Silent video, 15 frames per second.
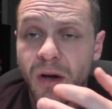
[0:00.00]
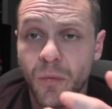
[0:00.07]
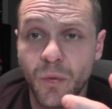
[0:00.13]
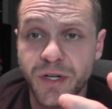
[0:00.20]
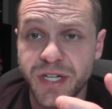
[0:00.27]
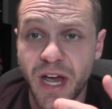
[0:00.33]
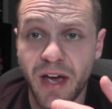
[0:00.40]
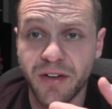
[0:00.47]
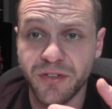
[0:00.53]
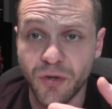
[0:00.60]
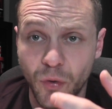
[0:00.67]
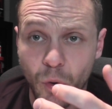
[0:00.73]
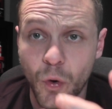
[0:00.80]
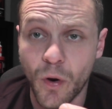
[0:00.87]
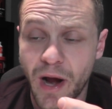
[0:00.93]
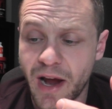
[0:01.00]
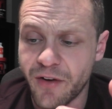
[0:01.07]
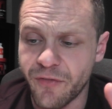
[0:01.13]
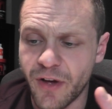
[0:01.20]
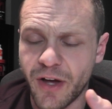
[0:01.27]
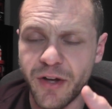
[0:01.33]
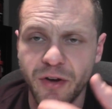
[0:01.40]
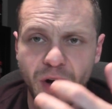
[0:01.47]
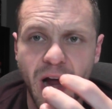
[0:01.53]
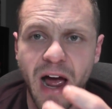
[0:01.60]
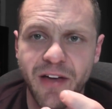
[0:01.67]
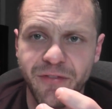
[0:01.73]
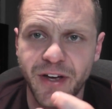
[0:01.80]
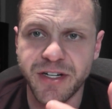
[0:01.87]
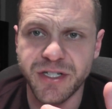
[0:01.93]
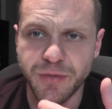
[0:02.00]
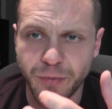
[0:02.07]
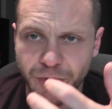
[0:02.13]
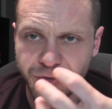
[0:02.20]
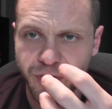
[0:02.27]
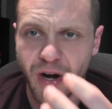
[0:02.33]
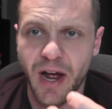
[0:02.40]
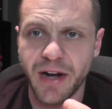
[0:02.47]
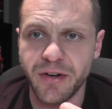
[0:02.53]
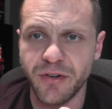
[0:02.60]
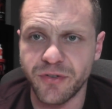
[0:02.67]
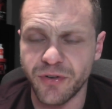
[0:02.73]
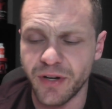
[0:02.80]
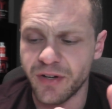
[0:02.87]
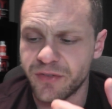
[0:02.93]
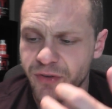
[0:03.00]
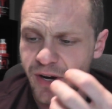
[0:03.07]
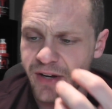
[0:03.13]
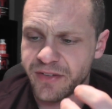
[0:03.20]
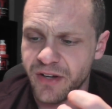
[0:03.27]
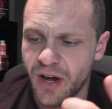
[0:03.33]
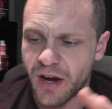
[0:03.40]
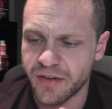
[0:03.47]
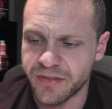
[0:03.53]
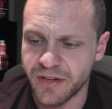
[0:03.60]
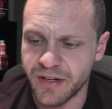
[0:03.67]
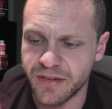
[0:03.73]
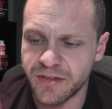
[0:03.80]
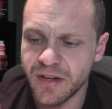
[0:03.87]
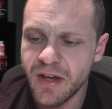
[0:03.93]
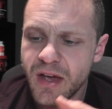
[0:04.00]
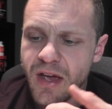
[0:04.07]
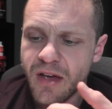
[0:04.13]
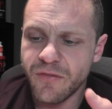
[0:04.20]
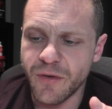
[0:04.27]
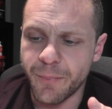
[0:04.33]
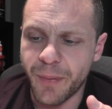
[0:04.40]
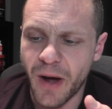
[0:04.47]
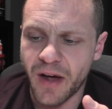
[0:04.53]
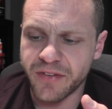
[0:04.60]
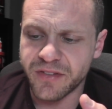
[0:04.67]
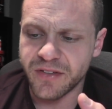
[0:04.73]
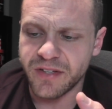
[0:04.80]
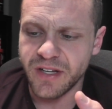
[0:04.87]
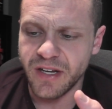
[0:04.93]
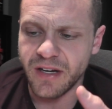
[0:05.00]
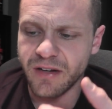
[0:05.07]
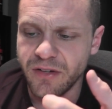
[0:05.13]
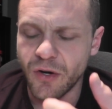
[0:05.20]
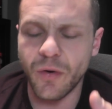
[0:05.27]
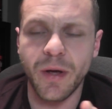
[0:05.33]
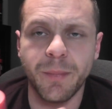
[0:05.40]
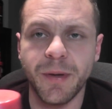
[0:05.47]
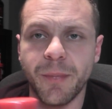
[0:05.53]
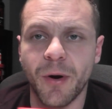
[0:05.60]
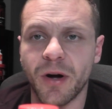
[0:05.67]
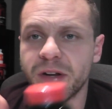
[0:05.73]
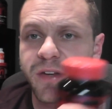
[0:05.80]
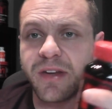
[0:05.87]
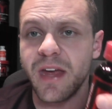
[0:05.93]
which has your ORAC value, your high vegetables, your high nutrients, your antioxidants, Impostine, Yohimbe bark.